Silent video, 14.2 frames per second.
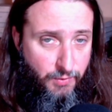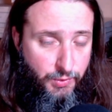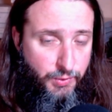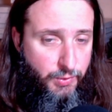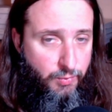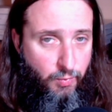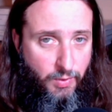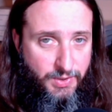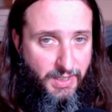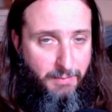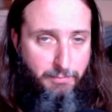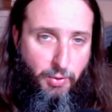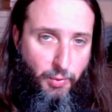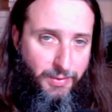loot was
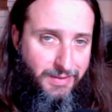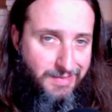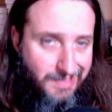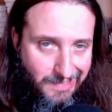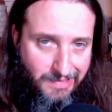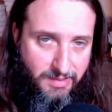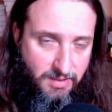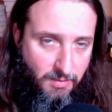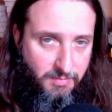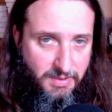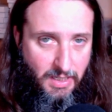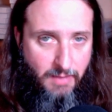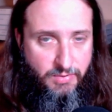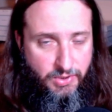like pulling teeth
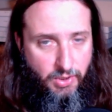sometimes.